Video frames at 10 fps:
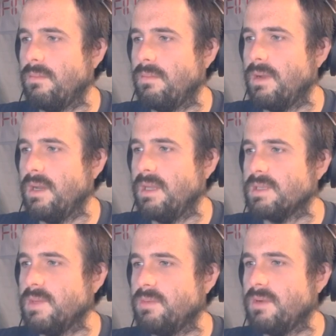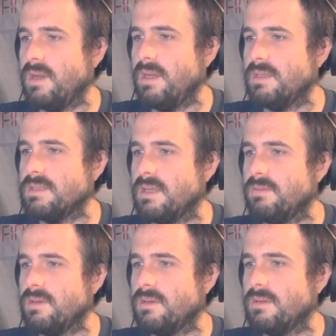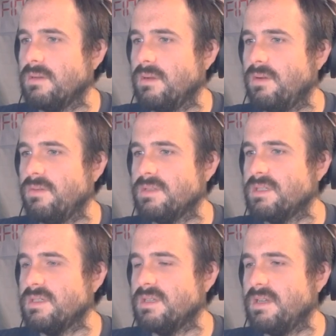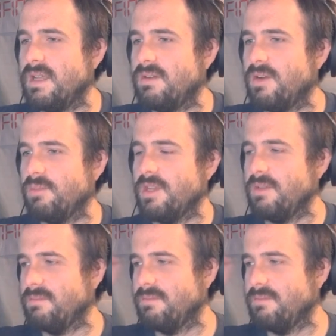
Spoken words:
NES mapper 87? Oh, this isn't an NROM game.